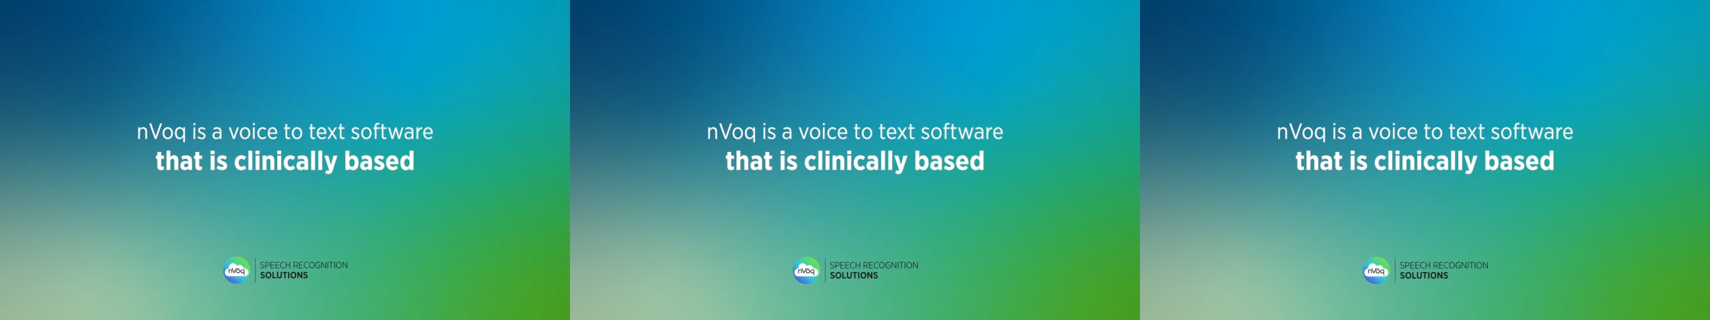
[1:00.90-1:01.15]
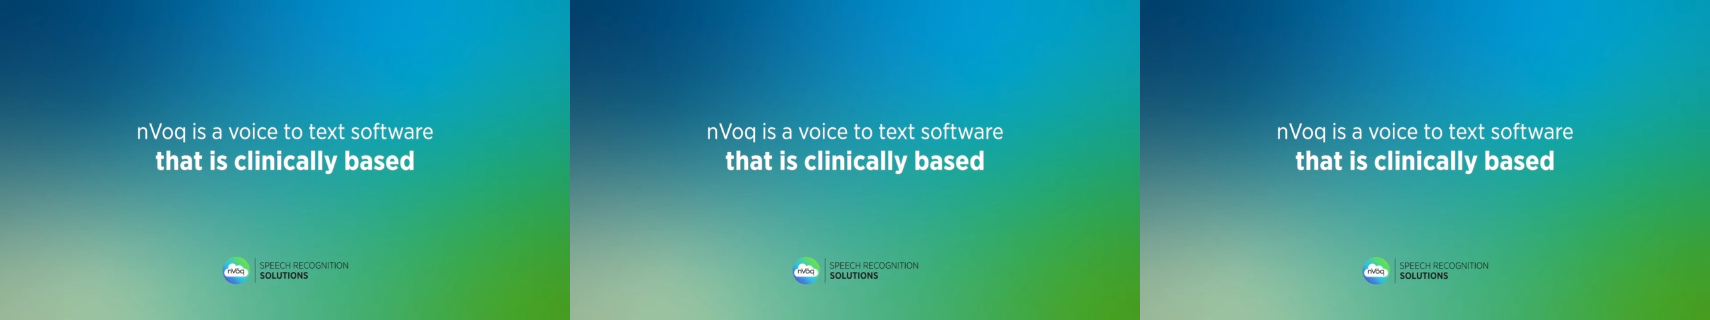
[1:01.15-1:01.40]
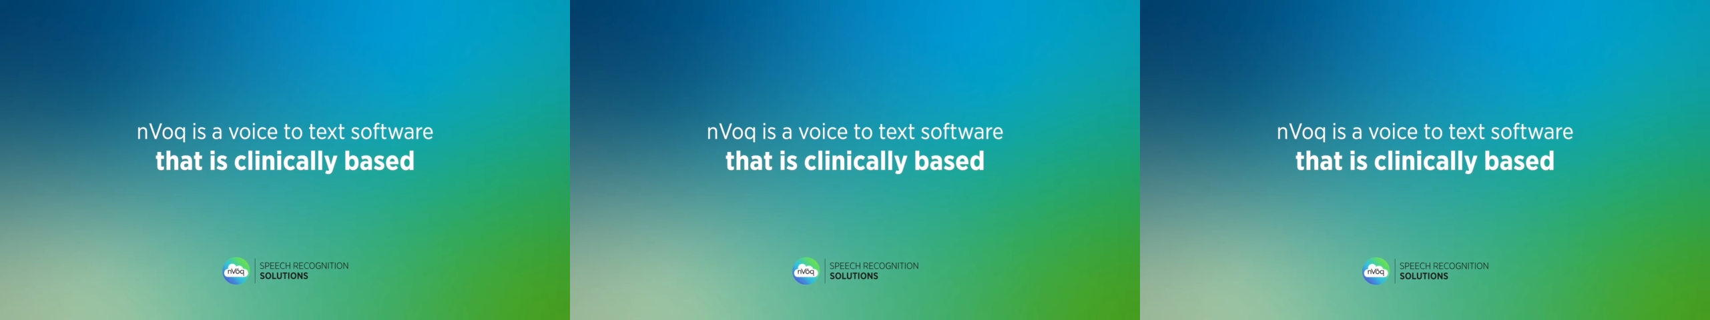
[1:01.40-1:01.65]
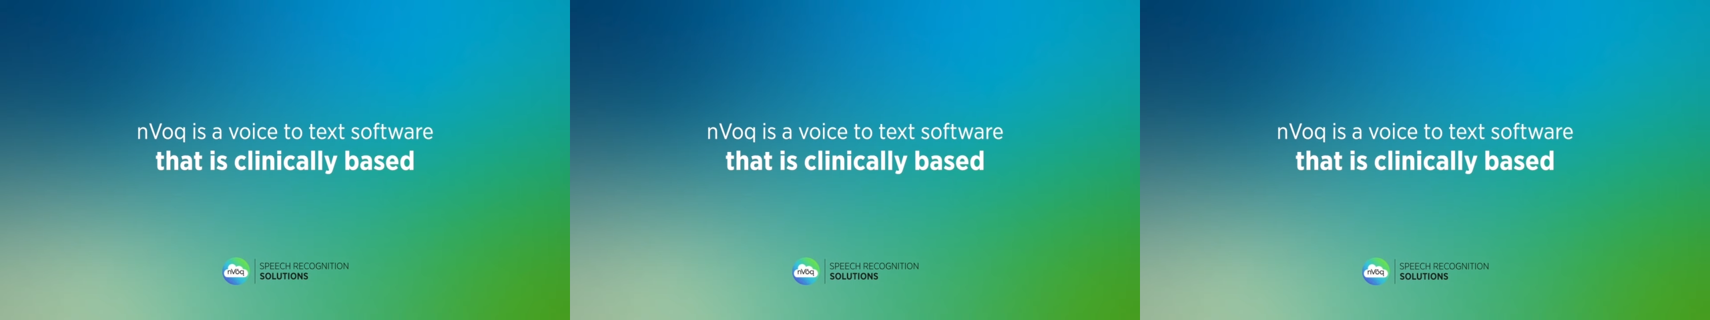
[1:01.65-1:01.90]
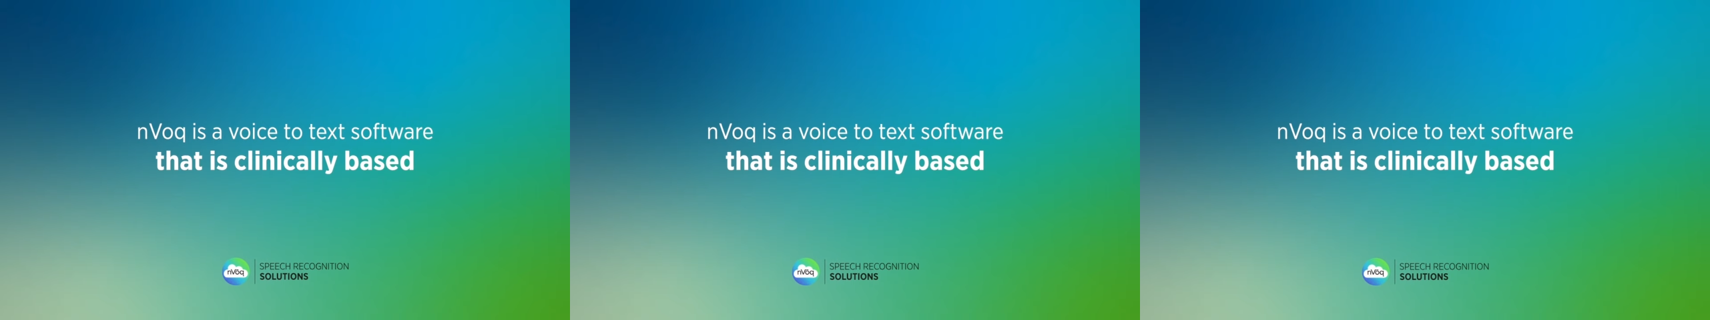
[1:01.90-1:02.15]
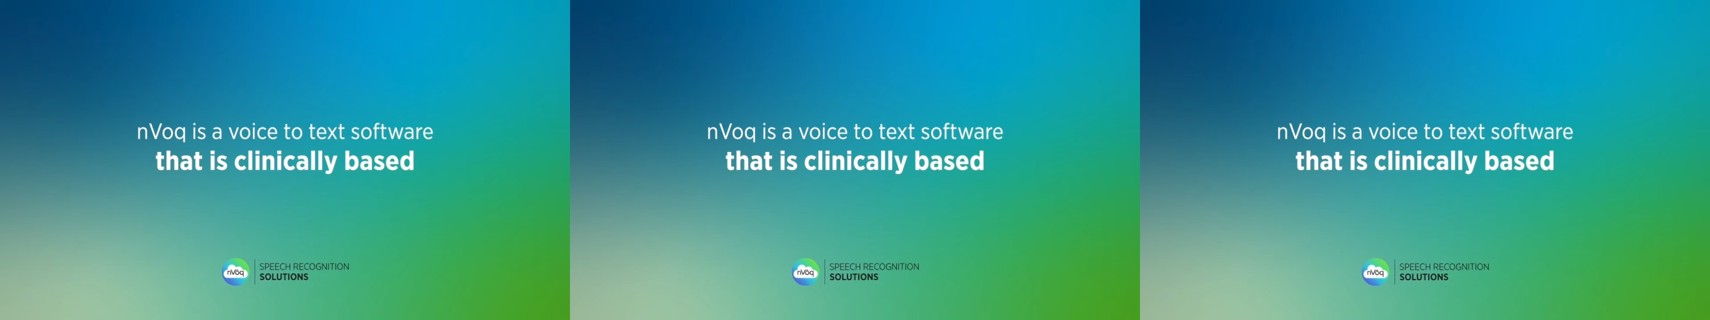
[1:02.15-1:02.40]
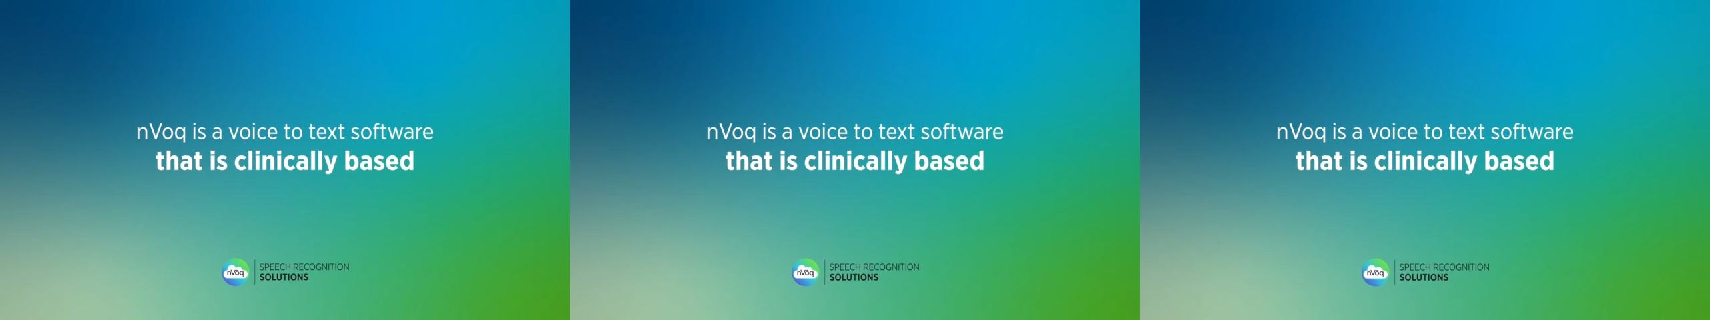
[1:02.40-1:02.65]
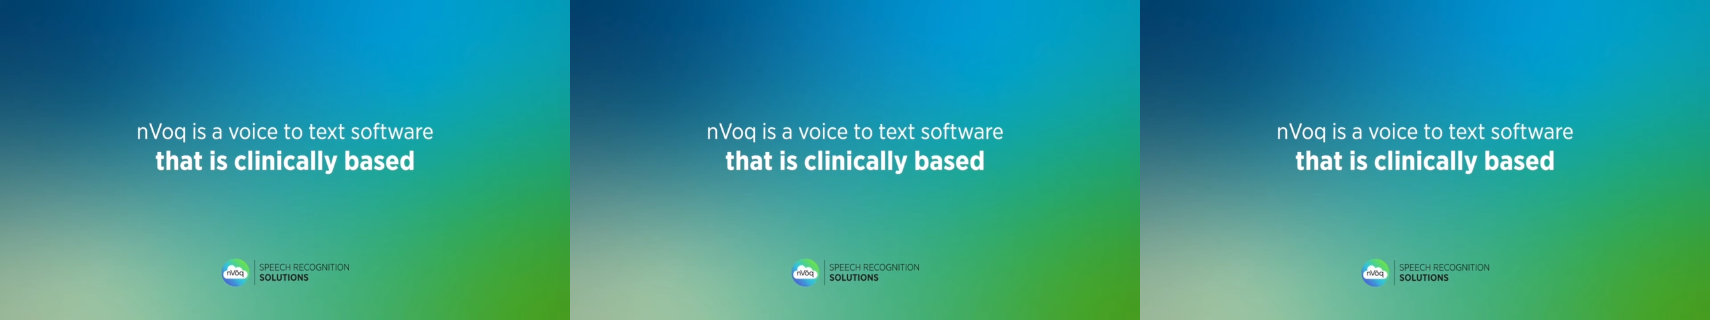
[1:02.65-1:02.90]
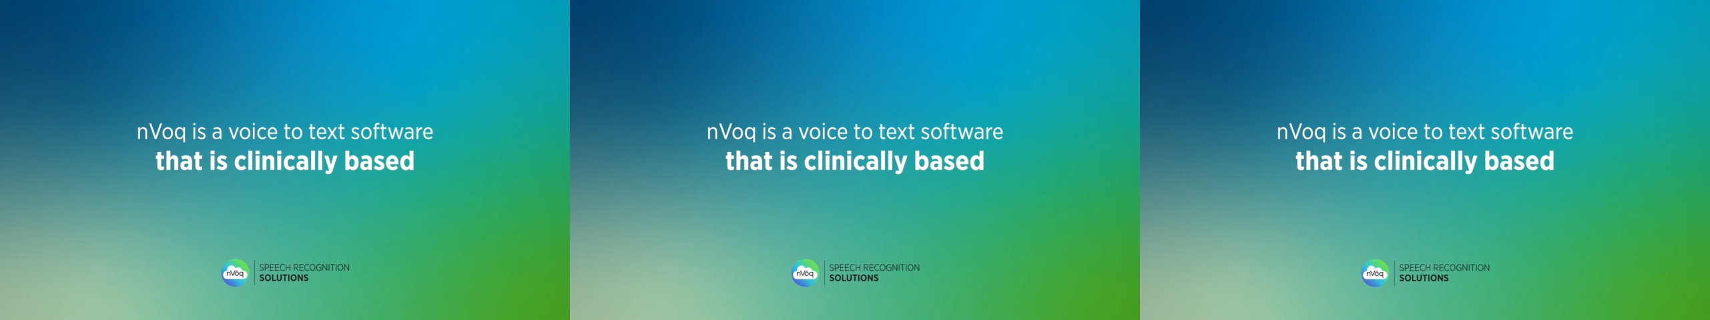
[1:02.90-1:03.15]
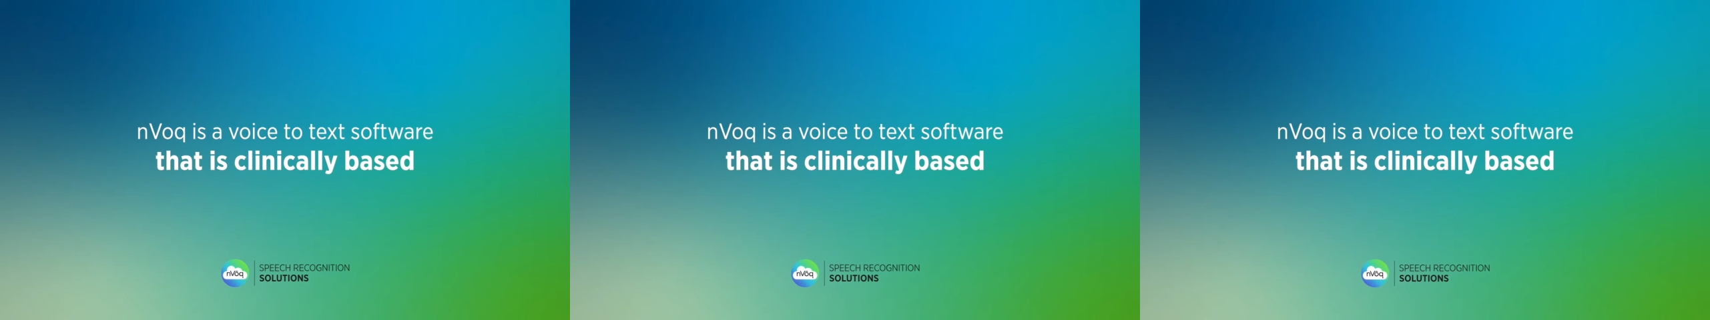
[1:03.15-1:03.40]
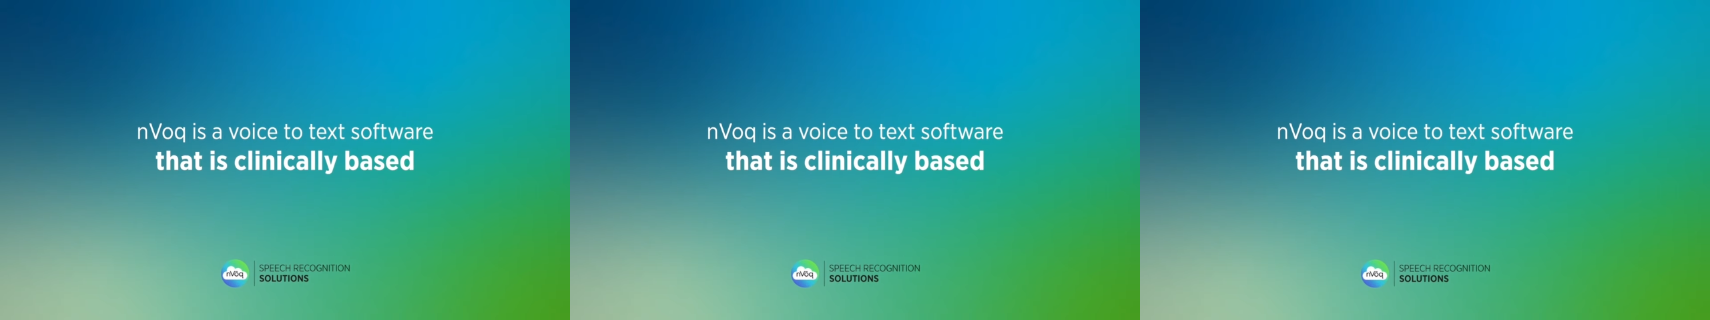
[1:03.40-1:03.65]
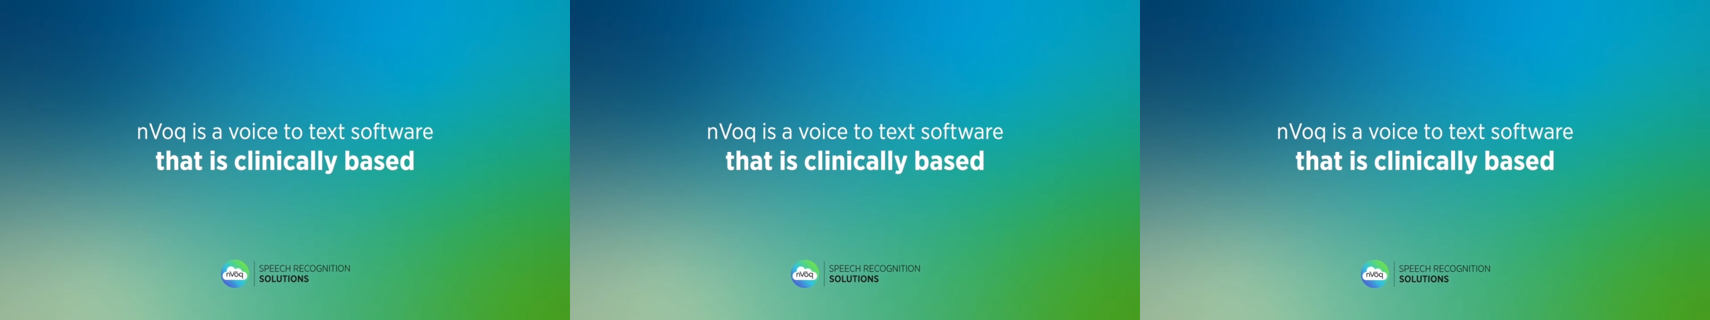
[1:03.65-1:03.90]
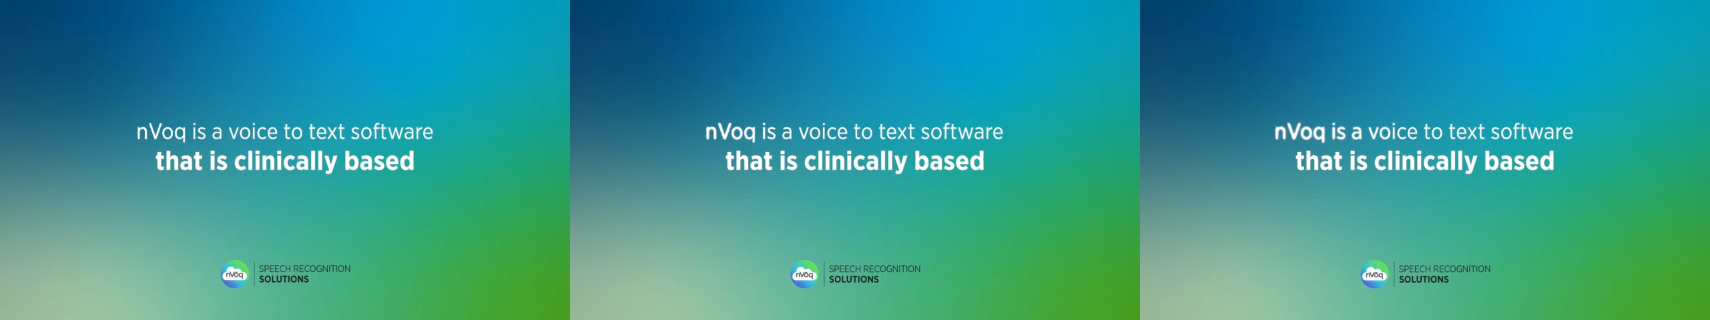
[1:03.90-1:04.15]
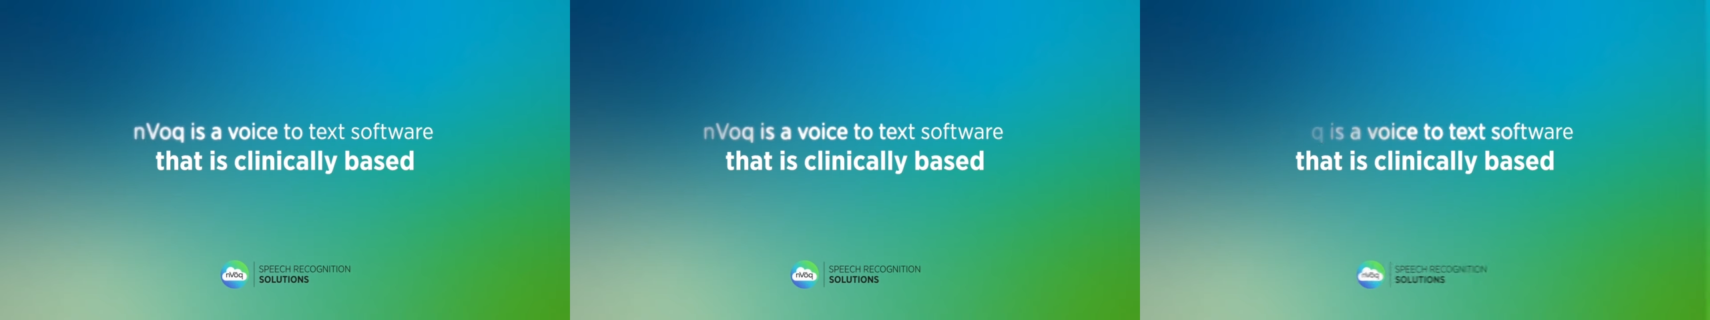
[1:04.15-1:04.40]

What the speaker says: No face is visible, so there are no lips to read.